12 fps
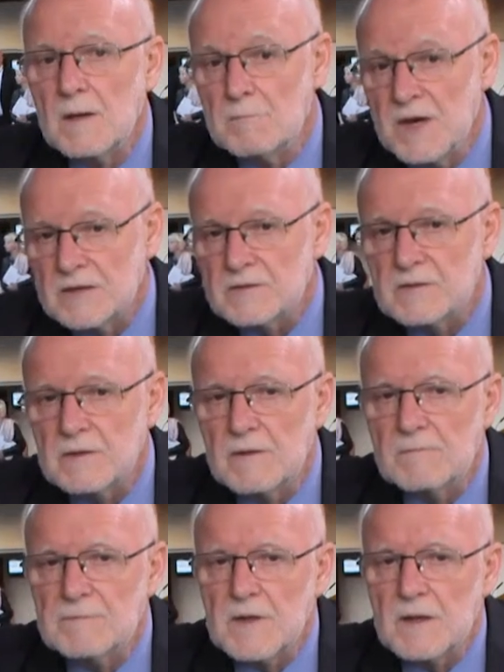But
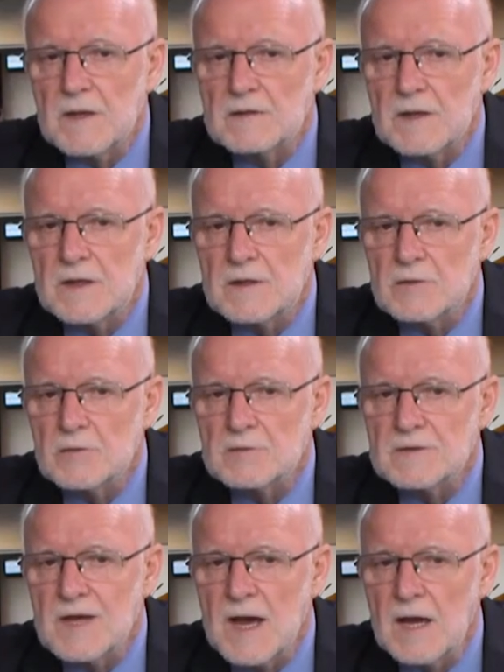they
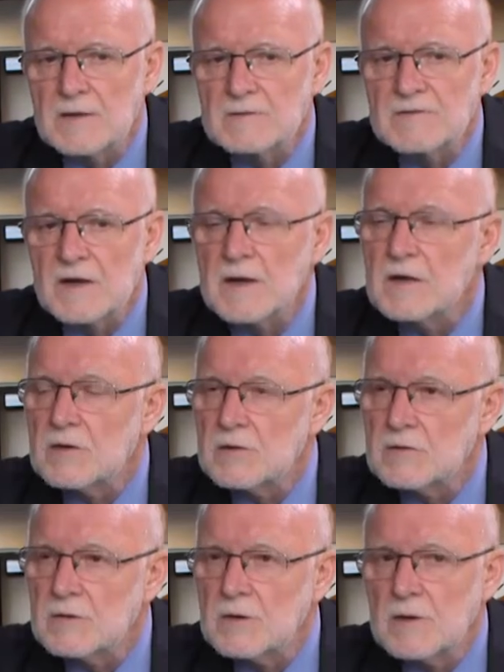couldn't hide it very
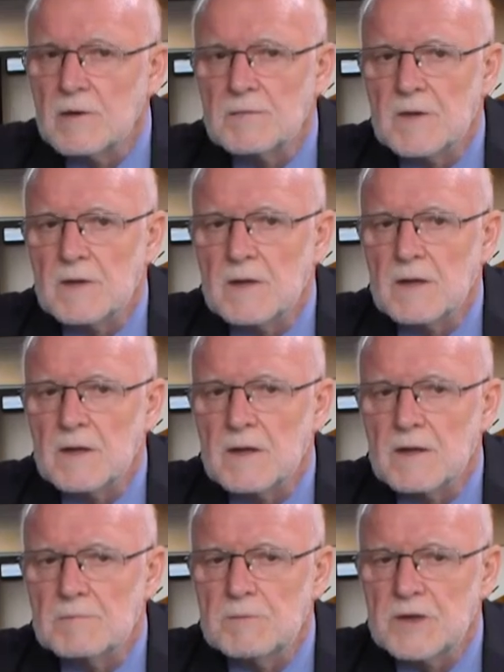long
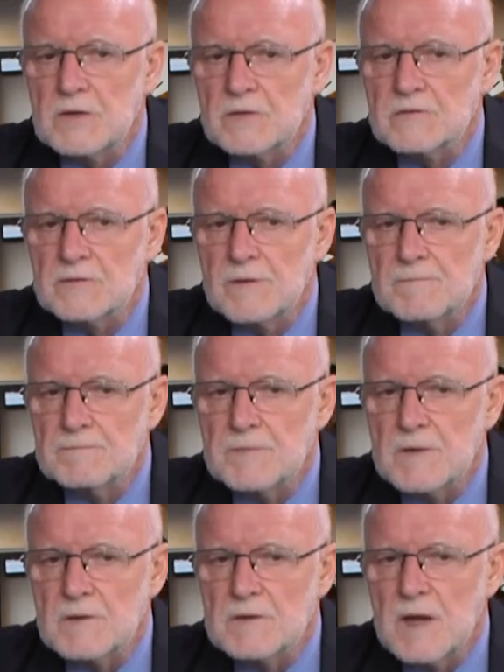because
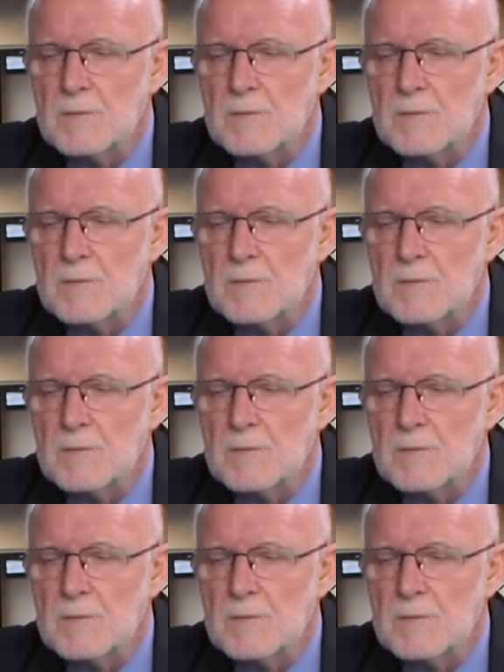the